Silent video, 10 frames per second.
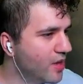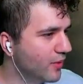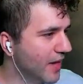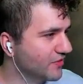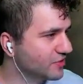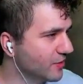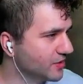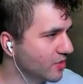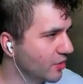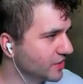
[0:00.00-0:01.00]
We got the spirit
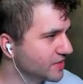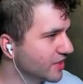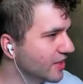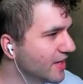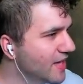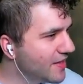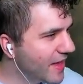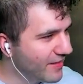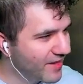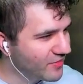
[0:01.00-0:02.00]
tokens here.
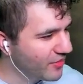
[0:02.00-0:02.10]
And they have the